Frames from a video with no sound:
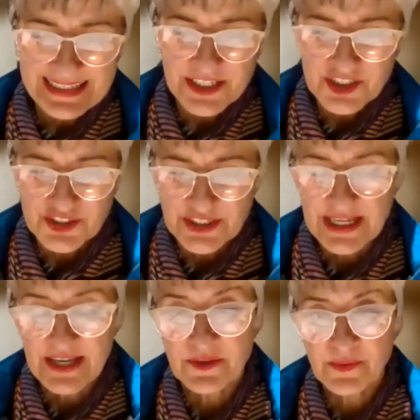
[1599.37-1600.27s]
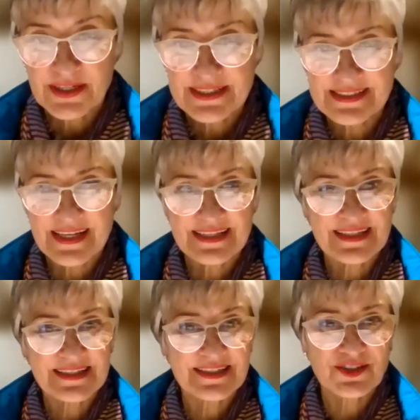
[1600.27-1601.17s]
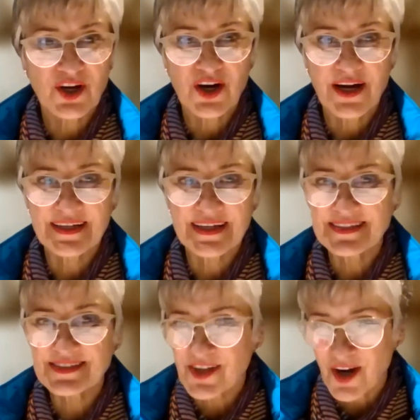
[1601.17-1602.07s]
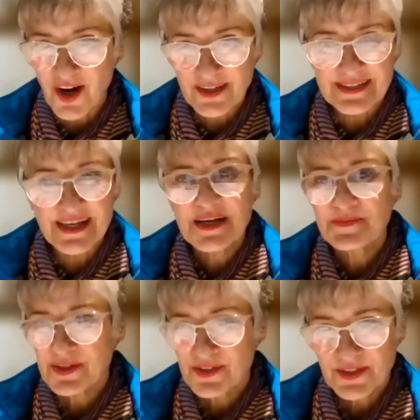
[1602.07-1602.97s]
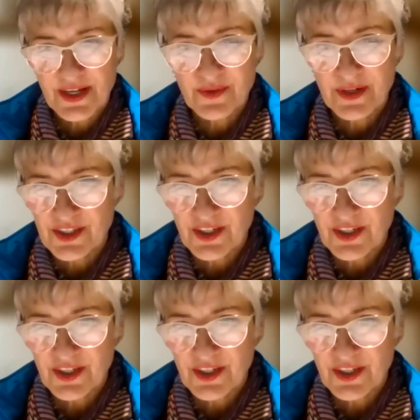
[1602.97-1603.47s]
Like Suki, everybody said it is against the odds, but you know what?